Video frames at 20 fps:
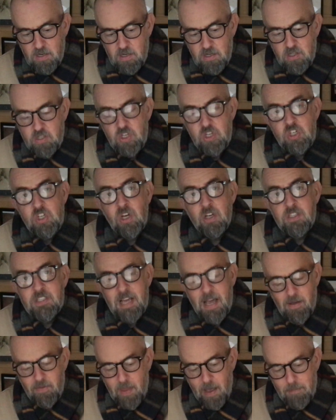She shut
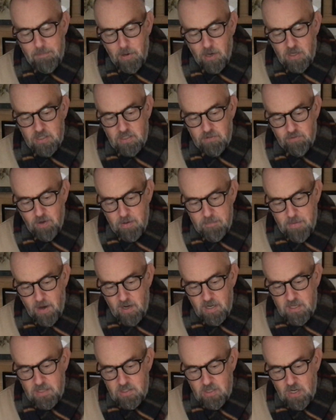down that part of her
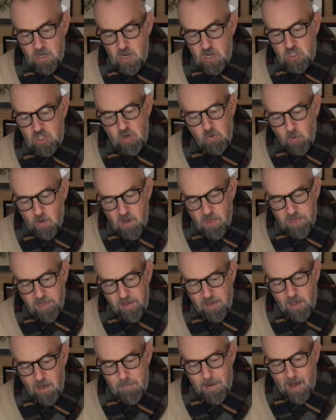mind. She didn't want to
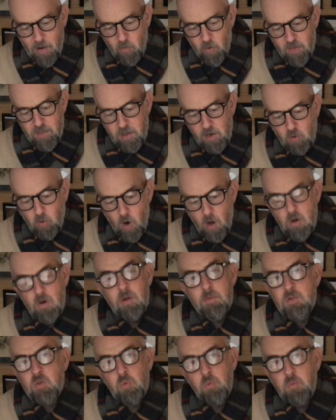think about what the
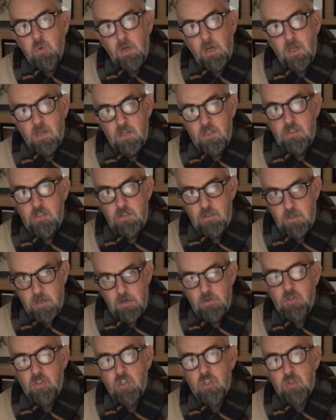grown-ups were going to do
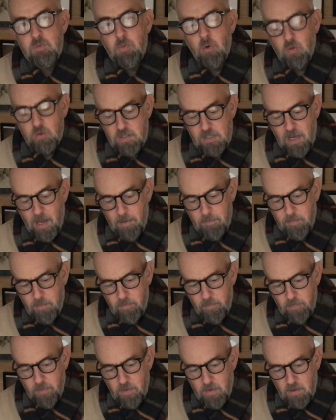to small Sam.
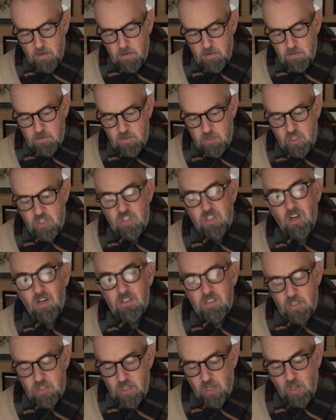She
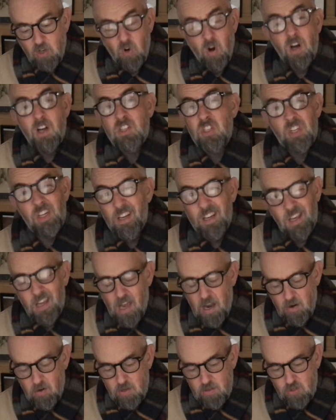started to cry and she didn't
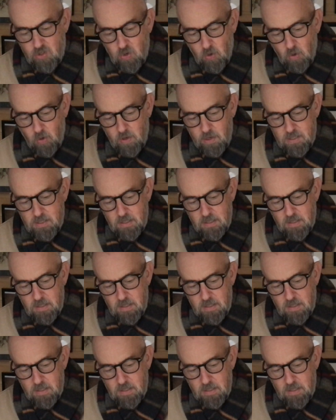care who saw it.